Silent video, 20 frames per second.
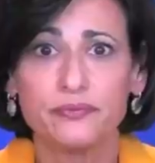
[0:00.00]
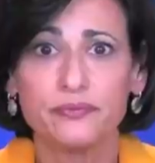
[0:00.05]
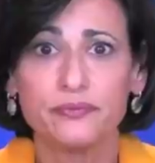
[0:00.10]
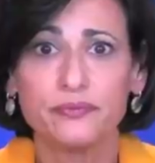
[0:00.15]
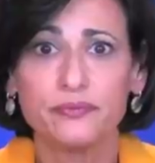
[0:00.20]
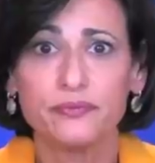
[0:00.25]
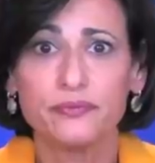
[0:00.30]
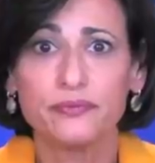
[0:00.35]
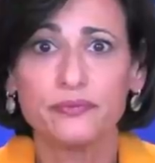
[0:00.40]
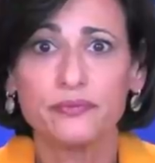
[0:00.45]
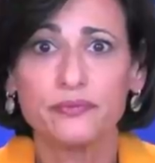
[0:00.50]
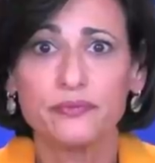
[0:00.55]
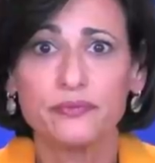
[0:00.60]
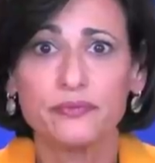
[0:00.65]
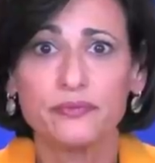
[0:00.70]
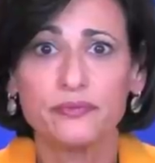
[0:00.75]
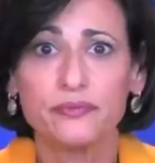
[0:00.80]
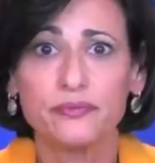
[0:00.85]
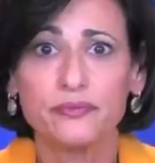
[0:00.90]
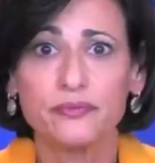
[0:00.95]

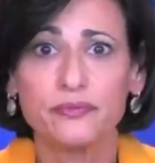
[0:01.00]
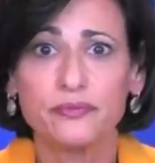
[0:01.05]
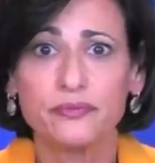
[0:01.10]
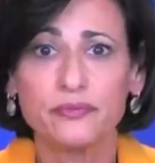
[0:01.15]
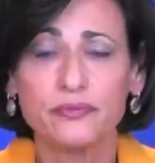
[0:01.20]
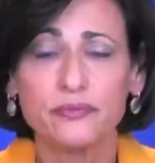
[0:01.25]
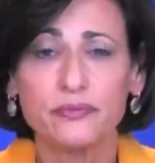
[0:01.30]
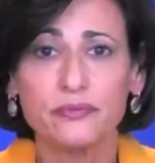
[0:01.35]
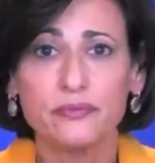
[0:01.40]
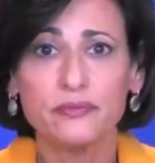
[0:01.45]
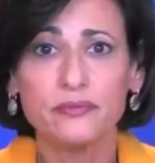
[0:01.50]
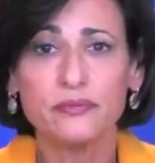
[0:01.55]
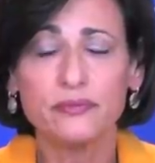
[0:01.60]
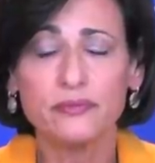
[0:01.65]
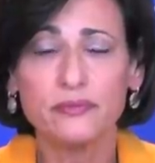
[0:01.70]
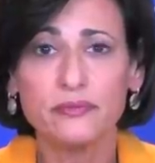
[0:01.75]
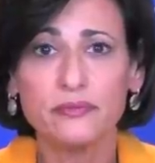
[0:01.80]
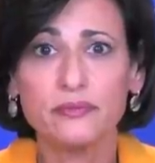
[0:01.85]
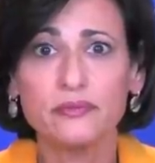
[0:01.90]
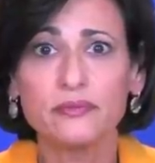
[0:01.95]

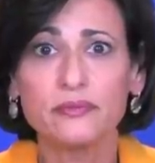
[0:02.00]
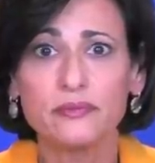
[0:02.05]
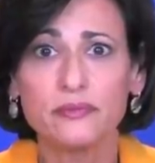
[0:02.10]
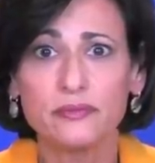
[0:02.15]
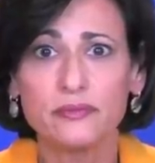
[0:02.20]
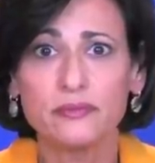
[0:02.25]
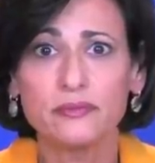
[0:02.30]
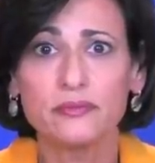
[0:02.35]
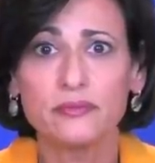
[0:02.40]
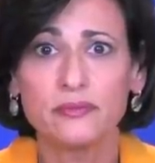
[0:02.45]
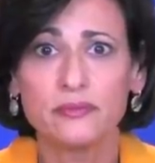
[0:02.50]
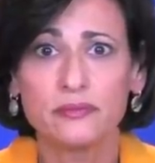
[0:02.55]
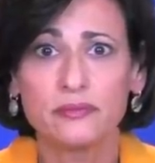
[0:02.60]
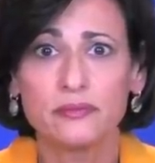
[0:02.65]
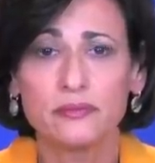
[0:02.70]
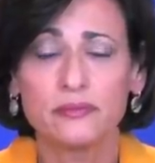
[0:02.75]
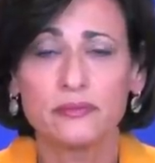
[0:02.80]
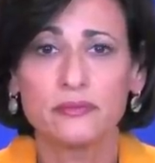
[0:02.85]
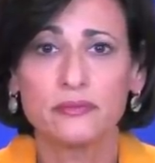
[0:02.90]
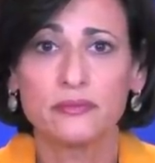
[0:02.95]

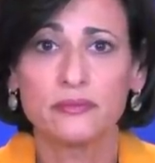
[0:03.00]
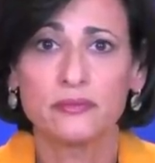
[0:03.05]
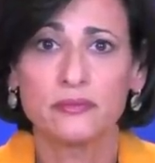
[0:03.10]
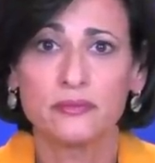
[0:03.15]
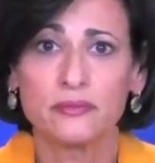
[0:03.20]
[no speech]